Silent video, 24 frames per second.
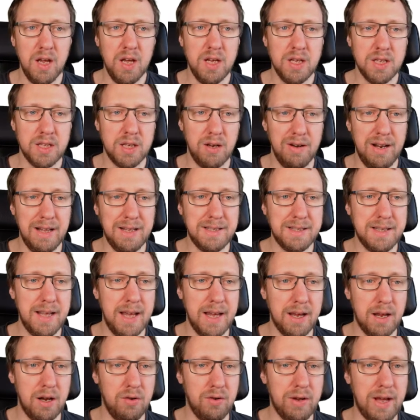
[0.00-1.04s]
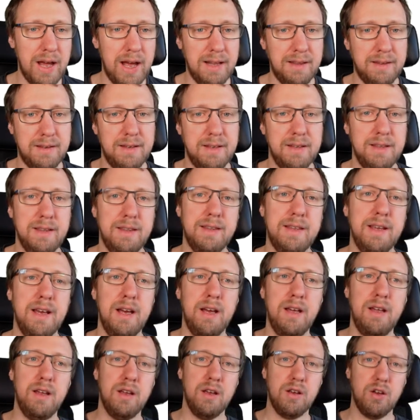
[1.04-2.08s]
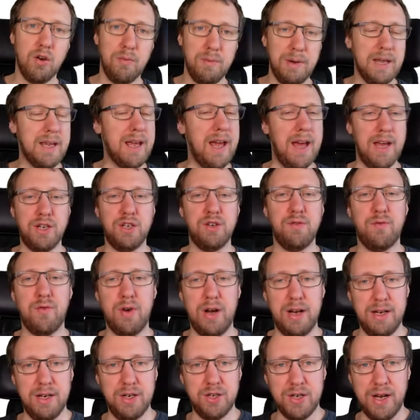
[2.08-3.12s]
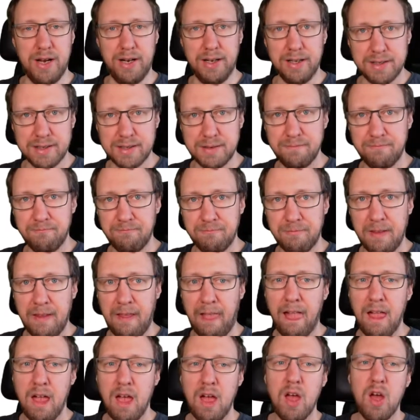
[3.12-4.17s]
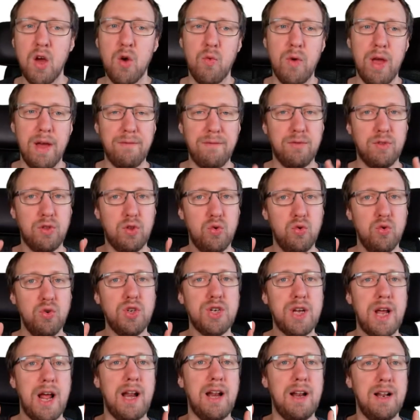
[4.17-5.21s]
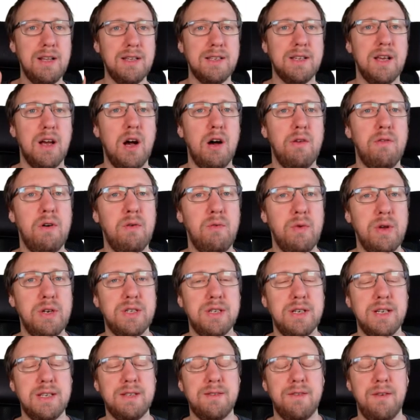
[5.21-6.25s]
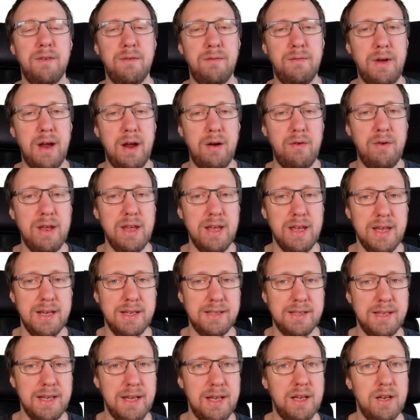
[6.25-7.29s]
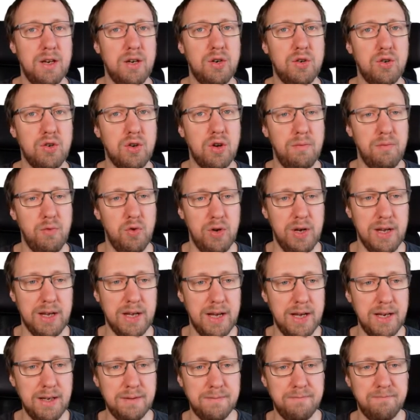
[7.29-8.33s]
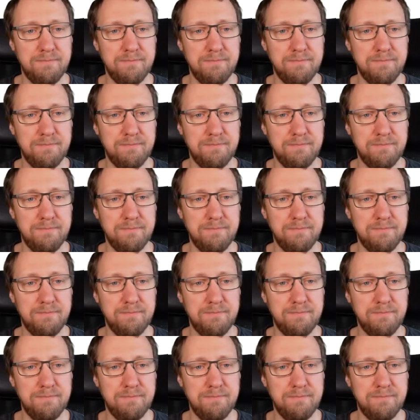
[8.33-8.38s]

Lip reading: So let's take a look at the communication-friendly channels. We have two channels over which it is very easy to communicate.